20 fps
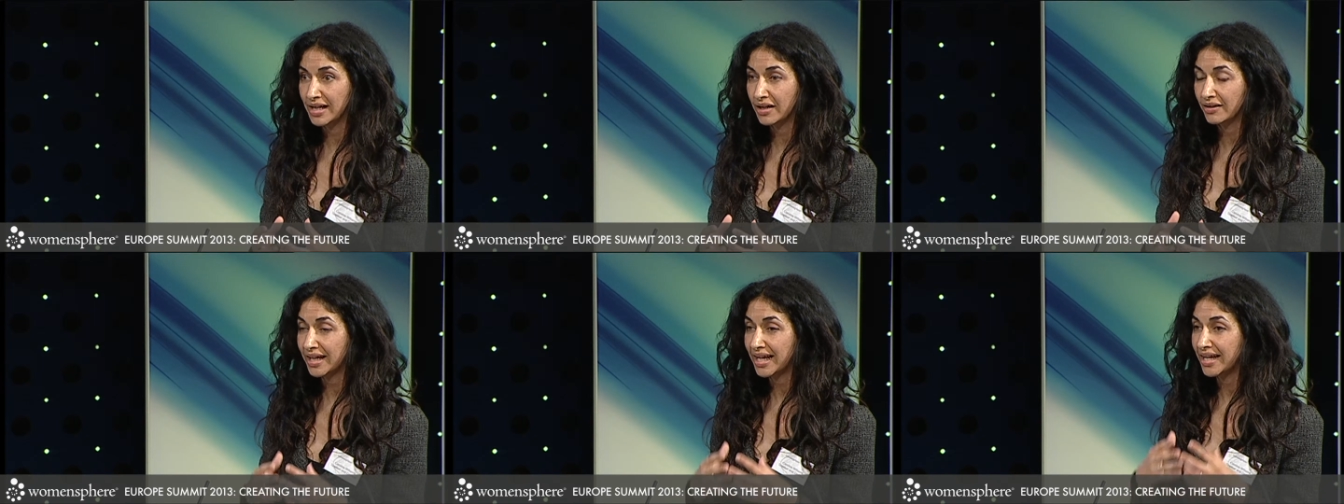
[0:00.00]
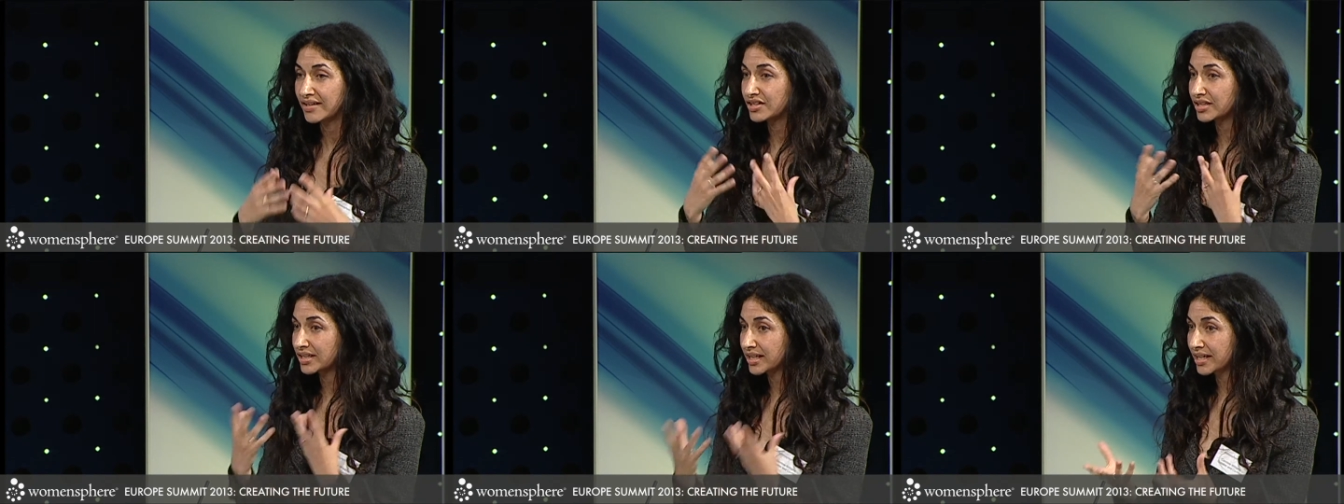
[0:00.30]
Now,
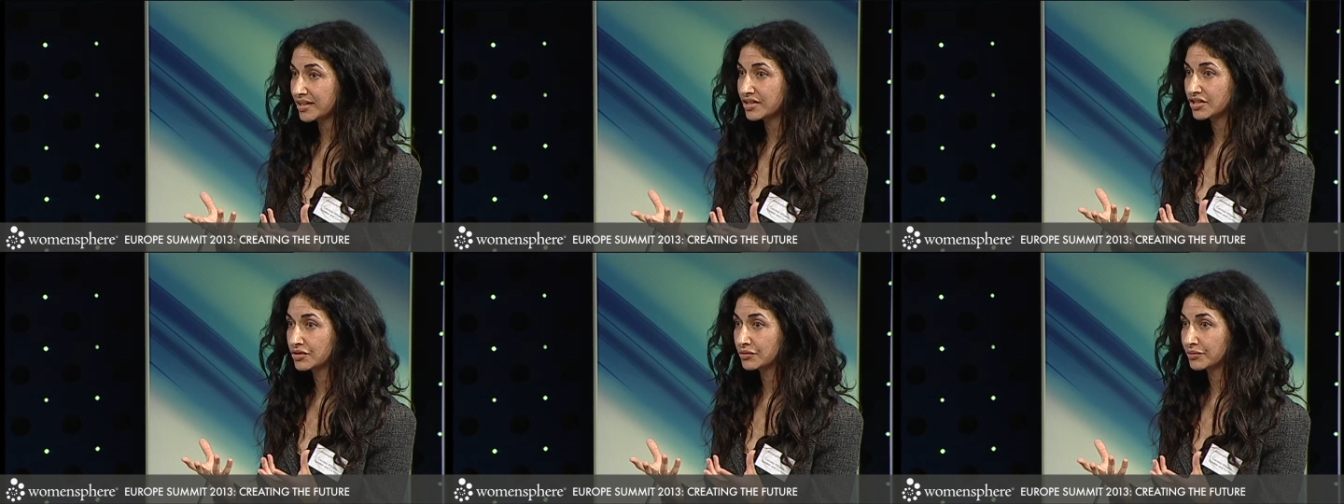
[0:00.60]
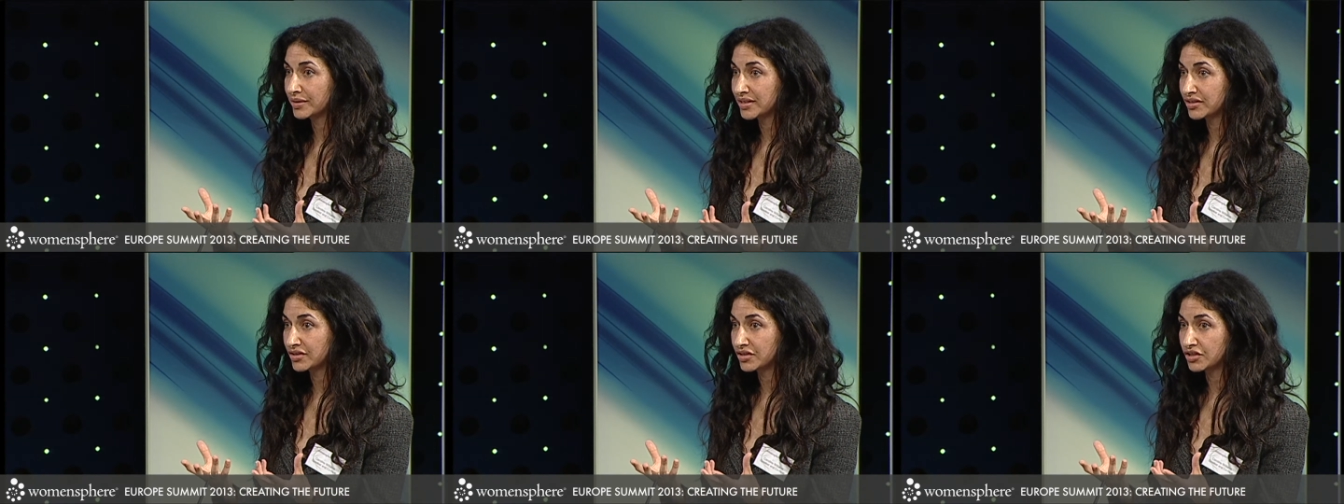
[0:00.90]

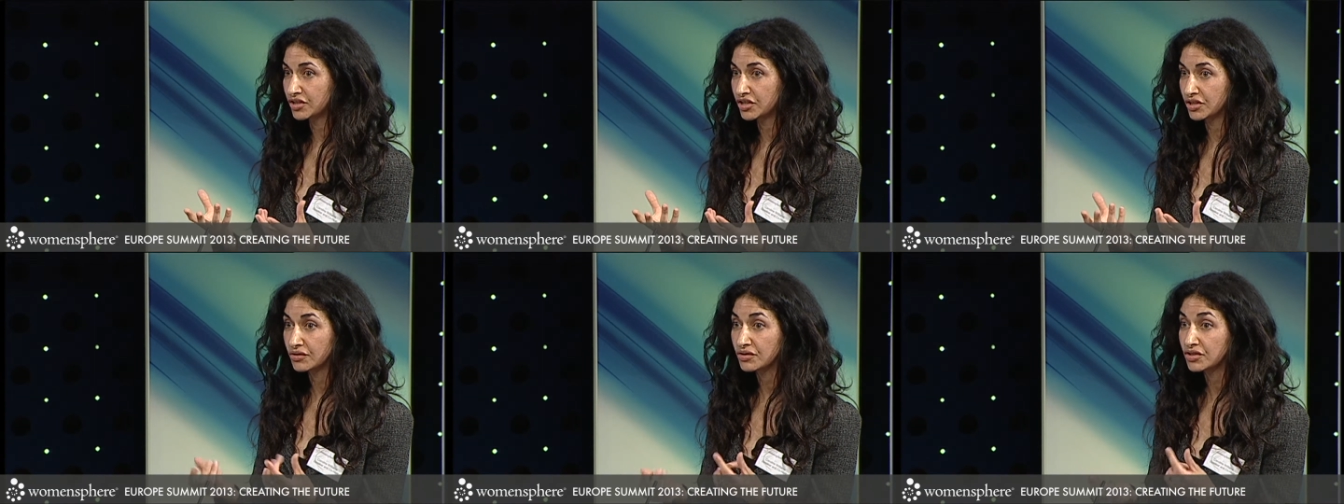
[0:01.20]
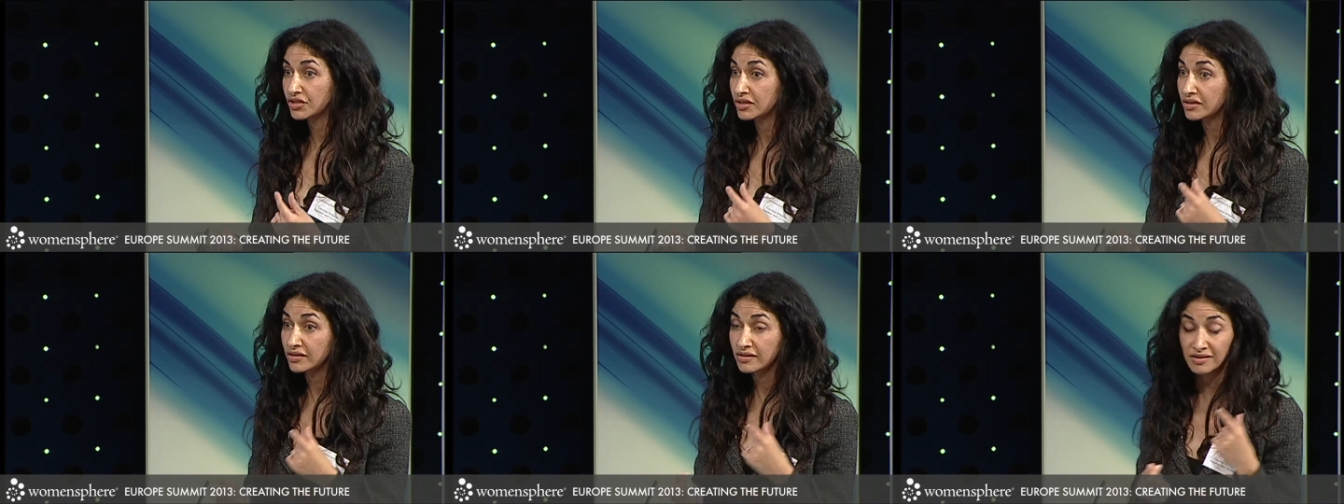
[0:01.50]
educational
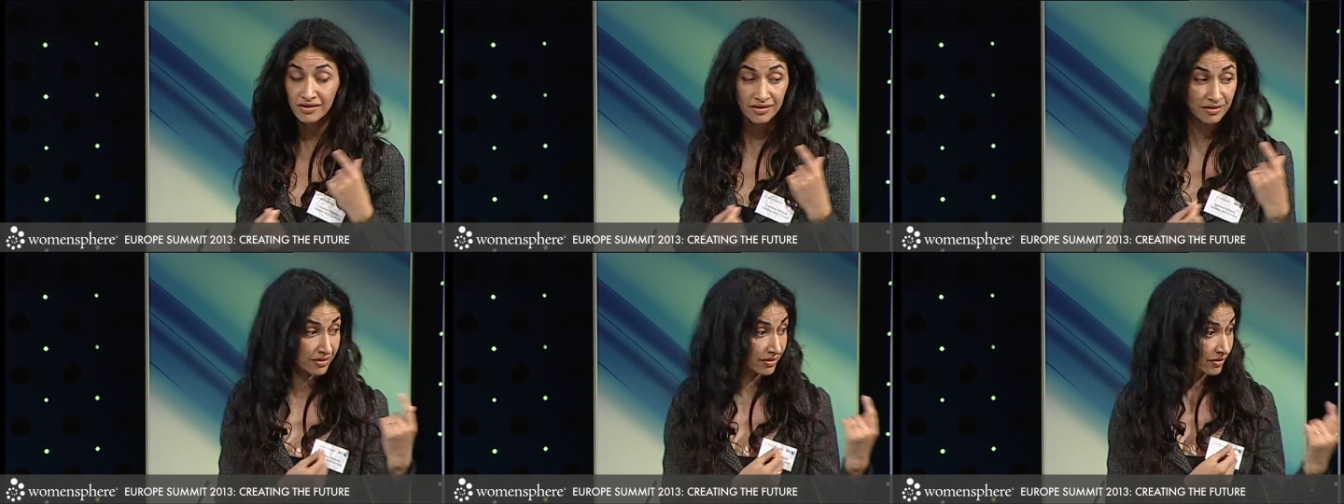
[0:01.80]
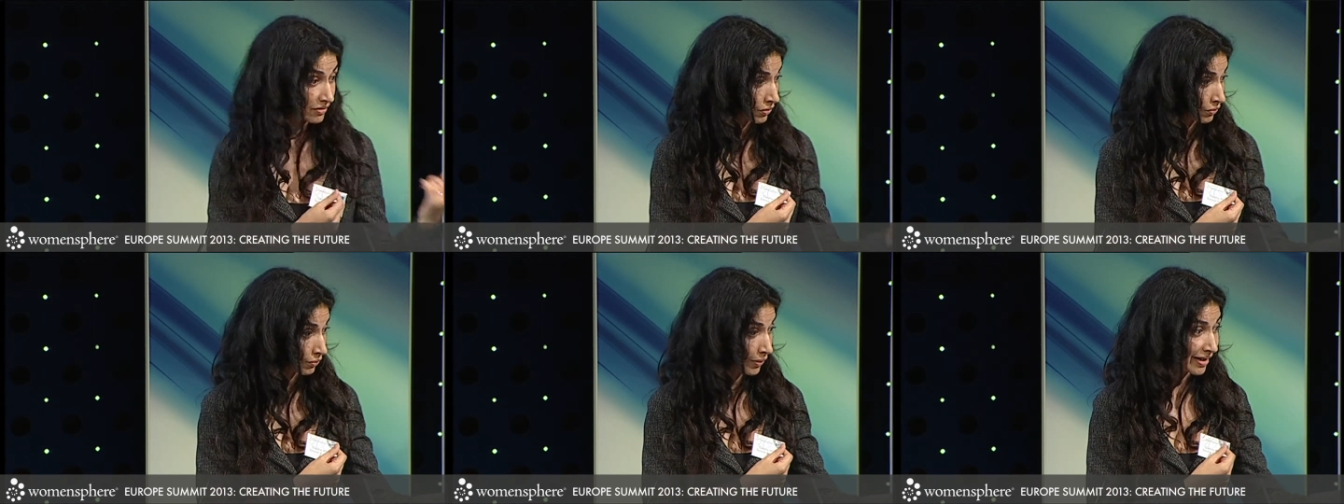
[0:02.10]
institutions,
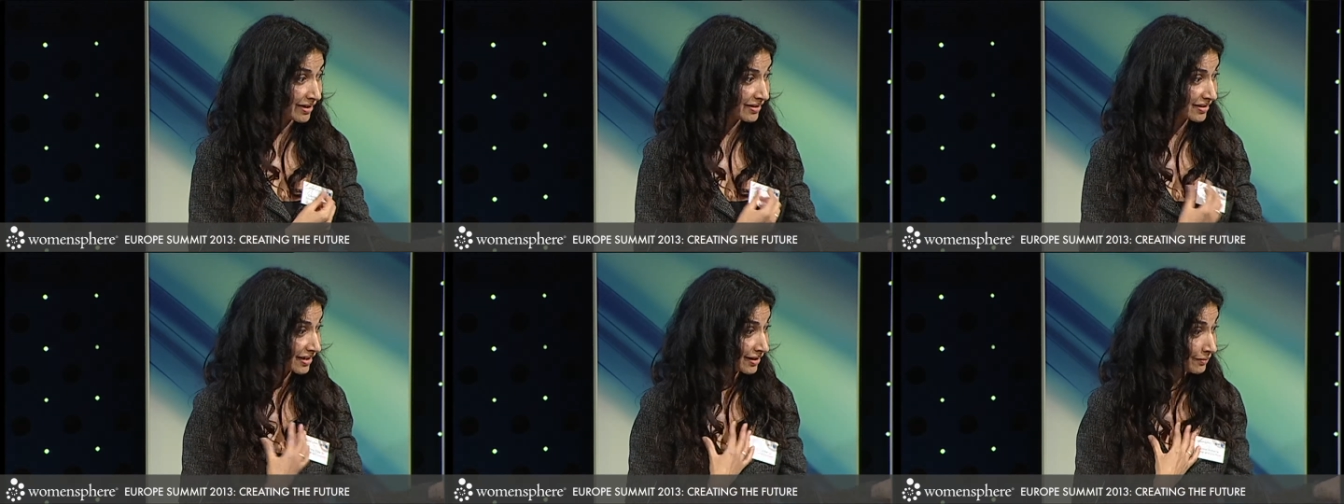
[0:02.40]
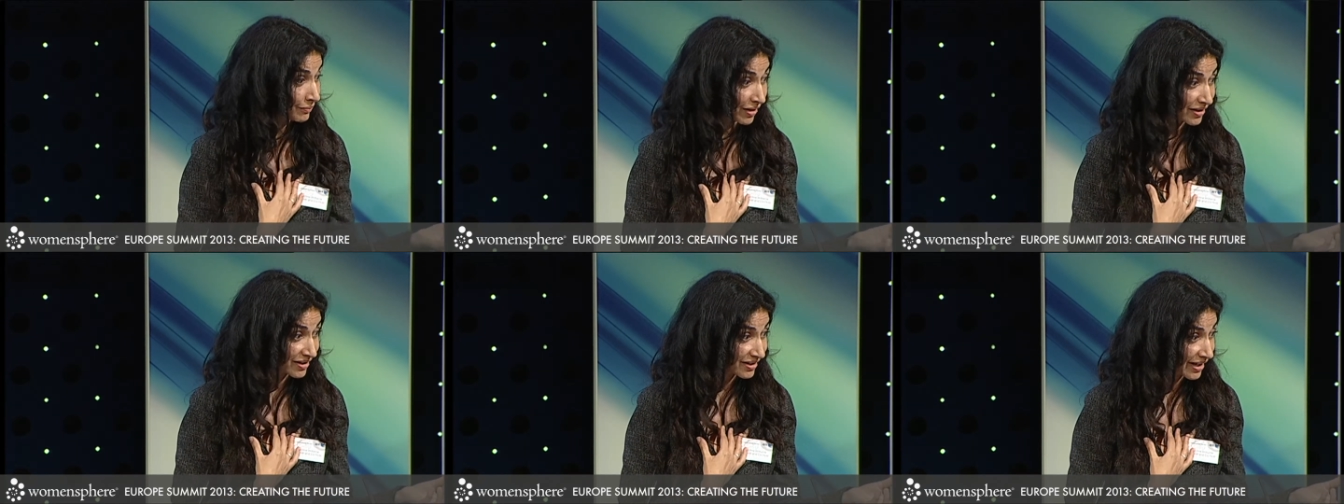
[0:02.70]

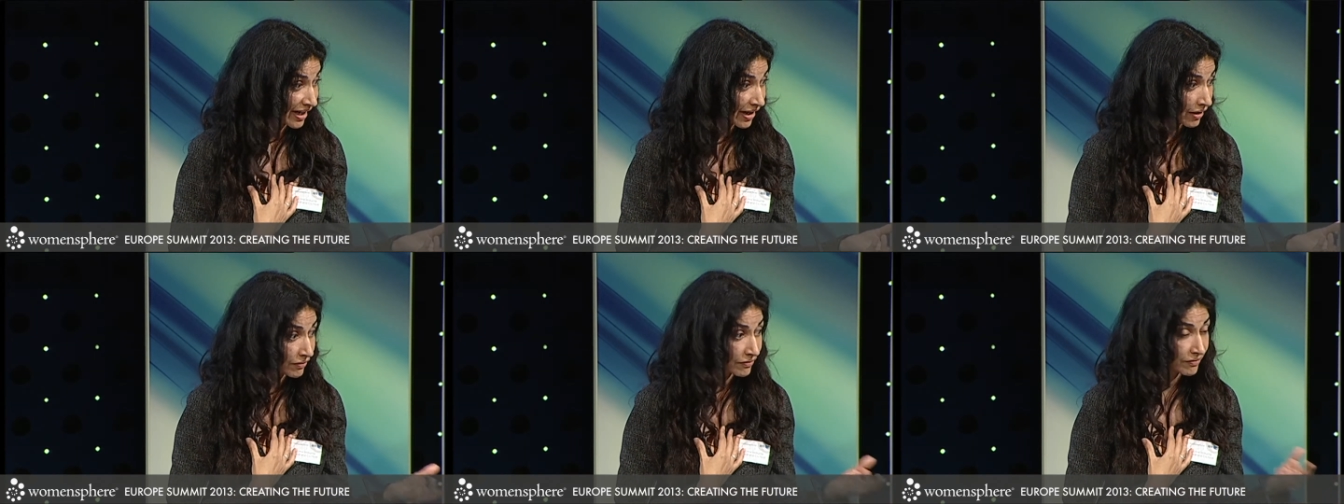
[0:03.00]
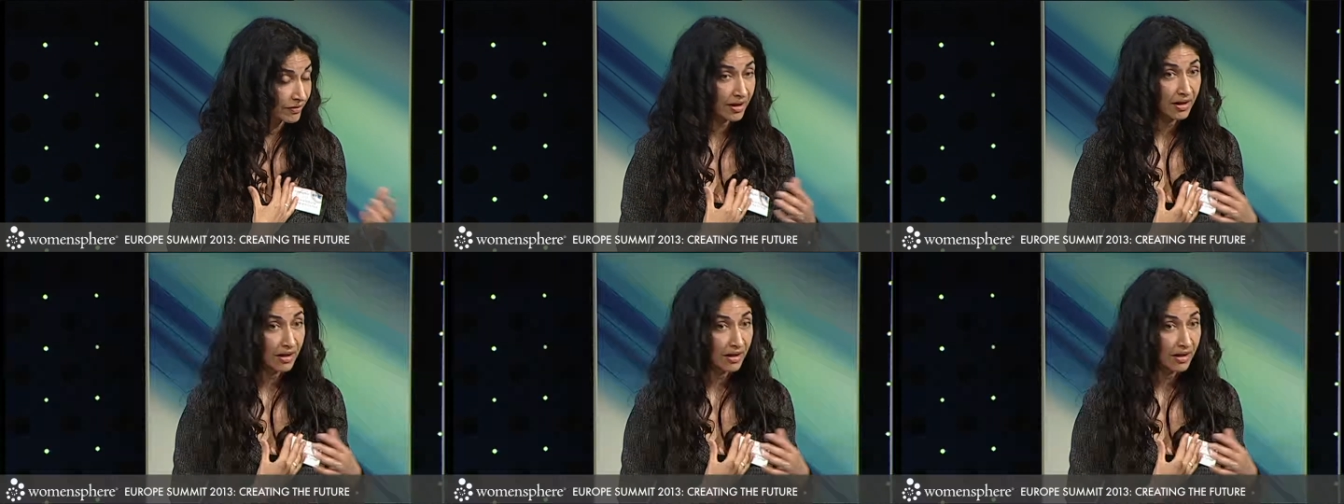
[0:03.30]
Wendy, myself,